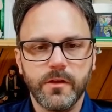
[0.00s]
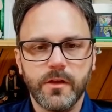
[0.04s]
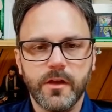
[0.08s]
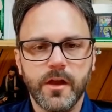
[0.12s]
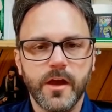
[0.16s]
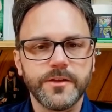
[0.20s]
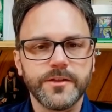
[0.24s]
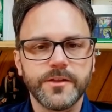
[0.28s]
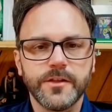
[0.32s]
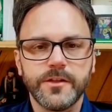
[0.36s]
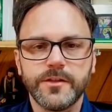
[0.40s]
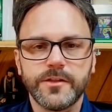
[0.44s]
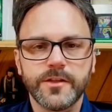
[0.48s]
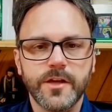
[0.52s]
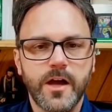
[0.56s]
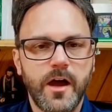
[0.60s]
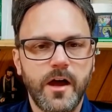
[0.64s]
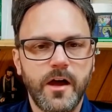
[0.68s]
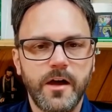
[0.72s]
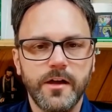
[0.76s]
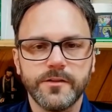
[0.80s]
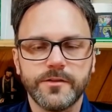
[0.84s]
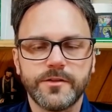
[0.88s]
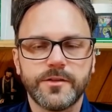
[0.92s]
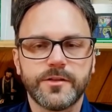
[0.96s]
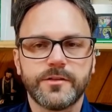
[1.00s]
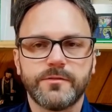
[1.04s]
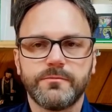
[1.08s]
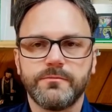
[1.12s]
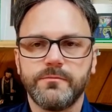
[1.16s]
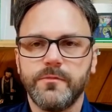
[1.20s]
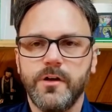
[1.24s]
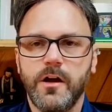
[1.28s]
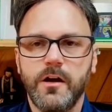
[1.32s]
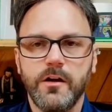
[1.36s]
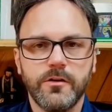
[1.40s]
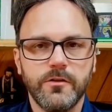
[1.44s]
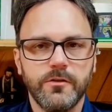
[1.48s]
cousins, aunts,
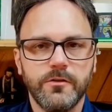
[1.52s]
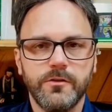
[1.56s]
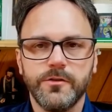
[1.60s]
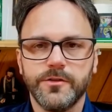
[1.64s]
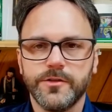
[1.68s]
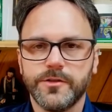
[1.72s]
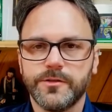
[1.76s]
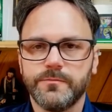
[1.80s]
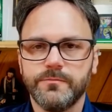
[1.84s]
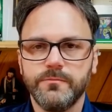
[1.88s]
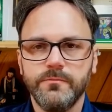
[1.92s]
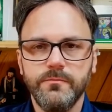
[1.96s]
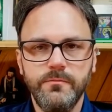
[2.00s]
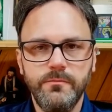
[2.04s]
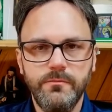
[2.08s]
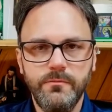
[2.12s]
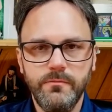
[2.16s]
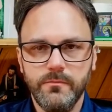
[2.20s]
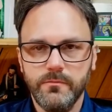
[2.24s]
uncles,